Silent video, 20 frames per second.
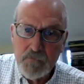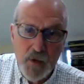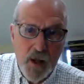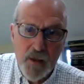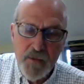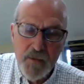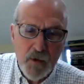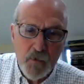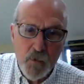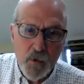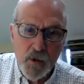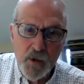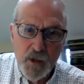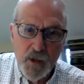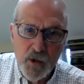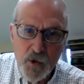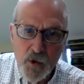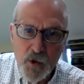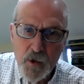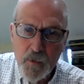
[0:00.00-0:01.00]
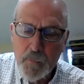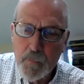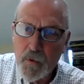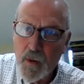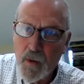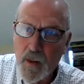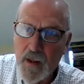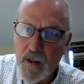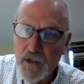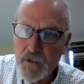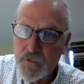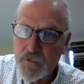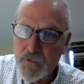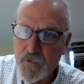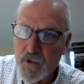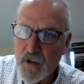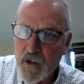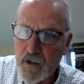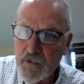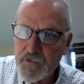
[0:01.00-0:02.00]
I think, really good plans
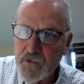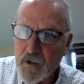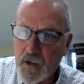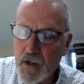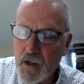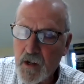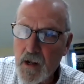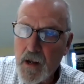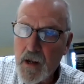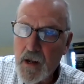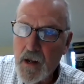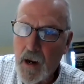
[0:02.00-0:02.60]
for testing.